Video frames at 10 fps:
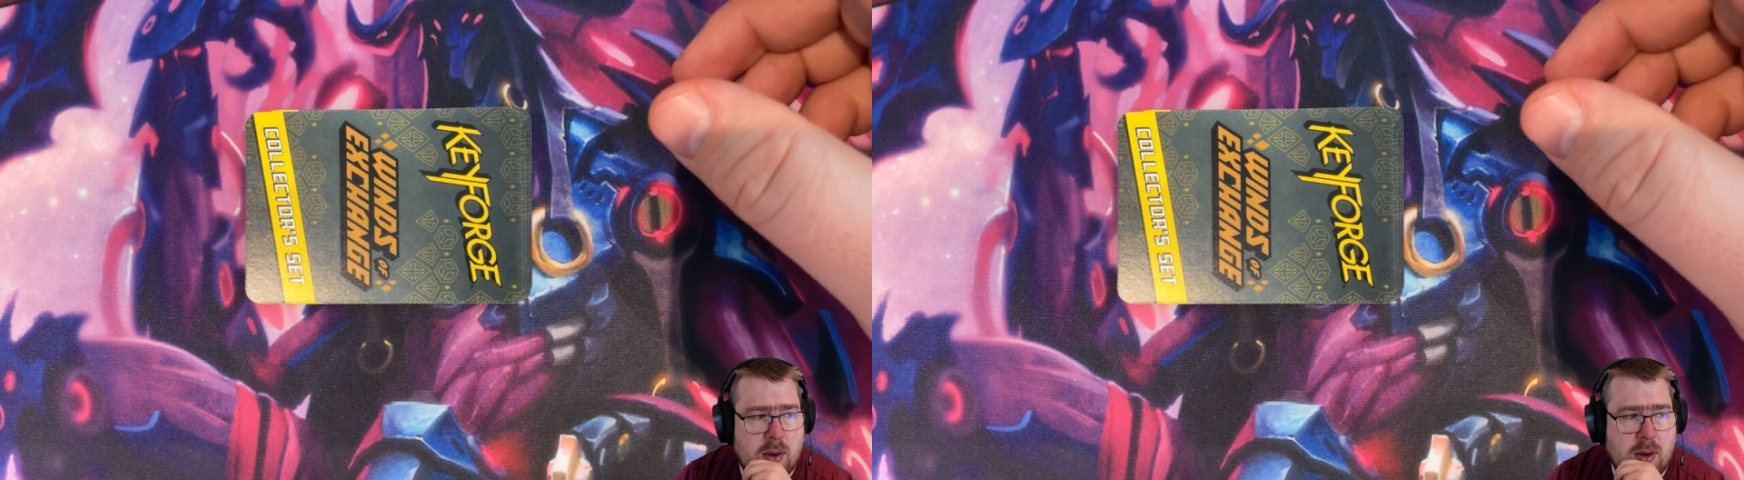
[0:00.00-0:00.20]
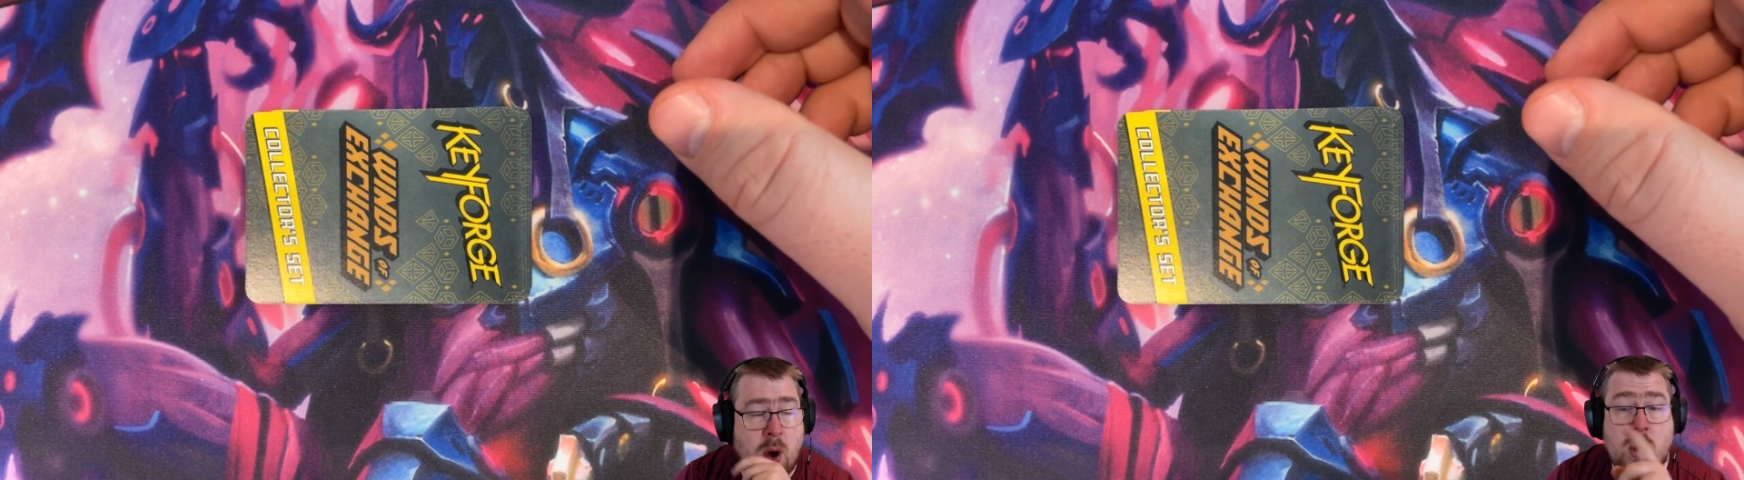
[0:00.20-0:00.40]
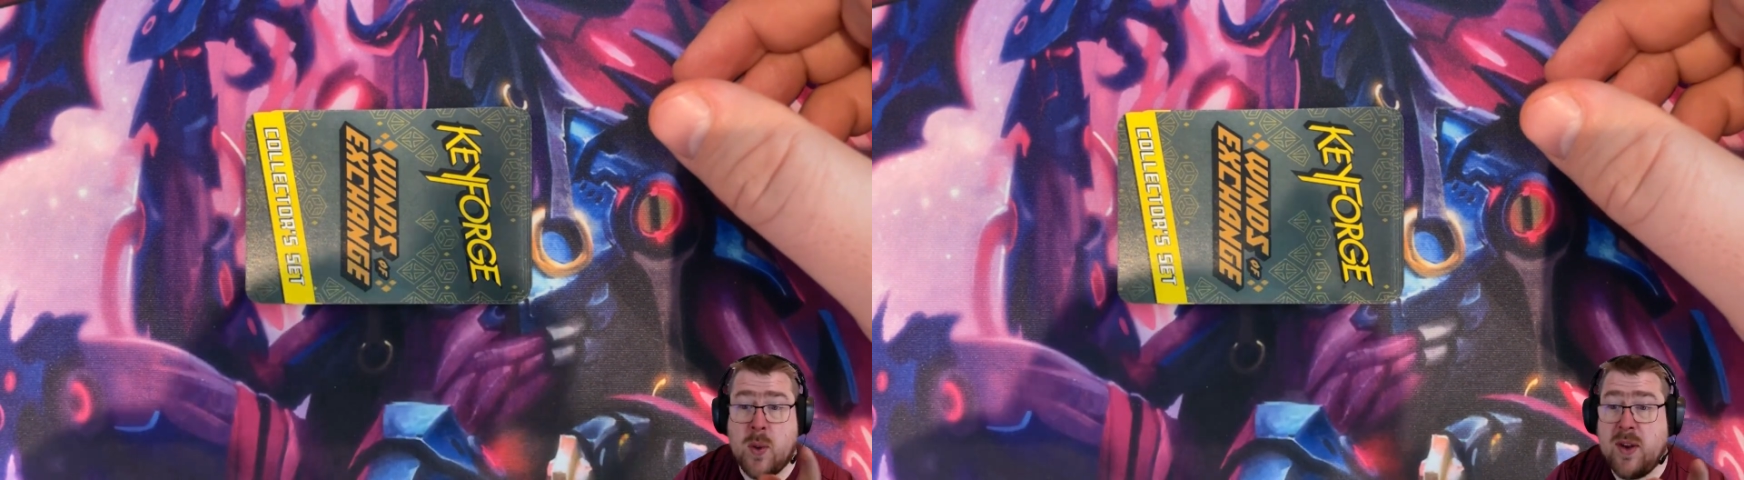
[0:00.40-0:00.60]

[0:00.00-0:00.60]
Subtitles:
no,